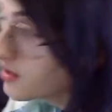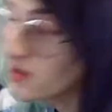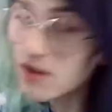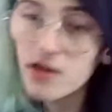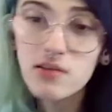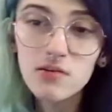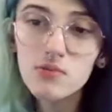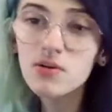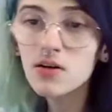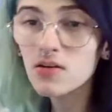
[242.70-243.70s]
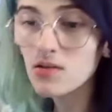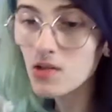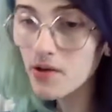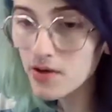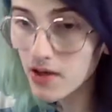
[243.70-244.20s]
into it. Good
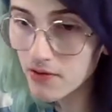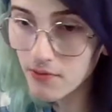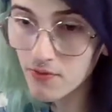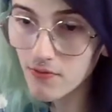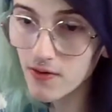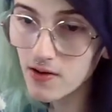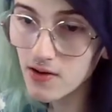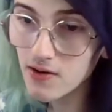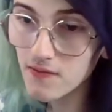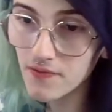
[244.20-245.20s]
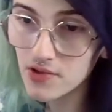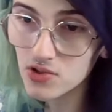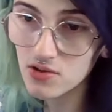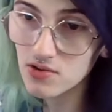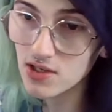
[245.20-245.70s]
luck. Have fun. This
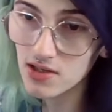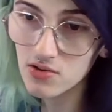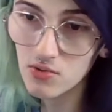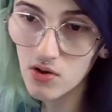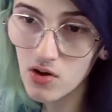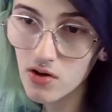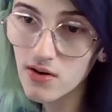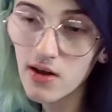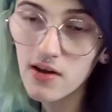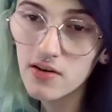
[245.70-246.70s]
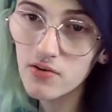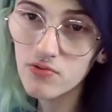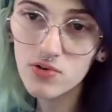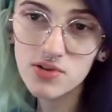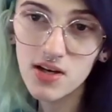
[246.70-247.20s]
shouldn't take too long. Your
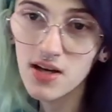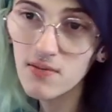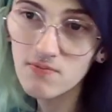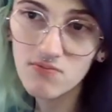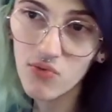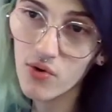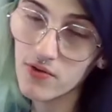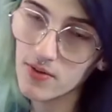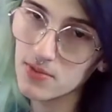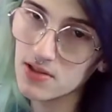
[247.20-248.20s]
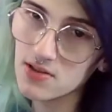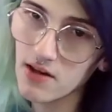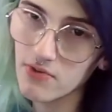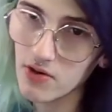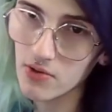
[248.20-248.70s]
first time, 45 minutes,
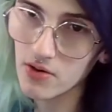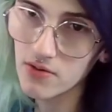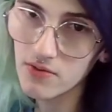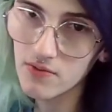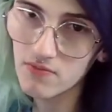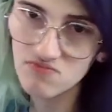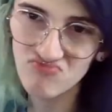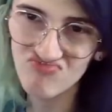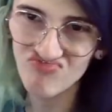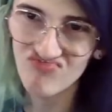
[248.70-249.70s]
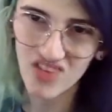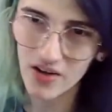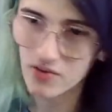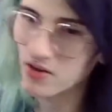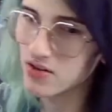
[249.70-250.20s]
half hour.
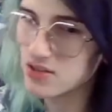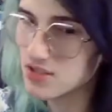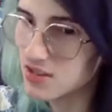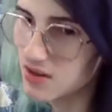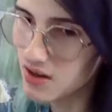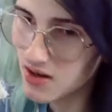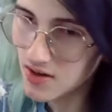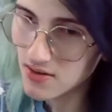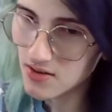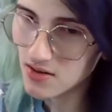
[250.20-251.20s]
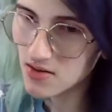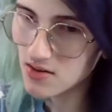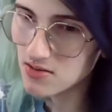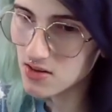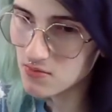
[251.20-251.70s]
Not crazy. Uh,
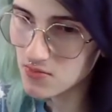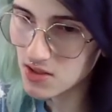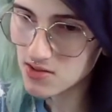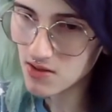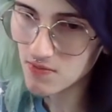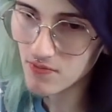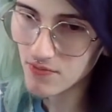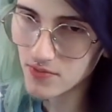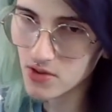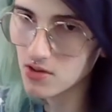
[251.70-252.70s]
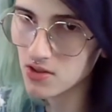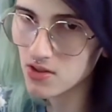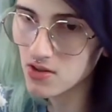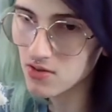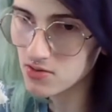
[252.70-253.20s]
yeah, that's it. Good luck,
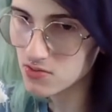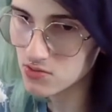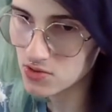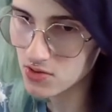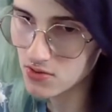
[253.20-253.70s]
soldier.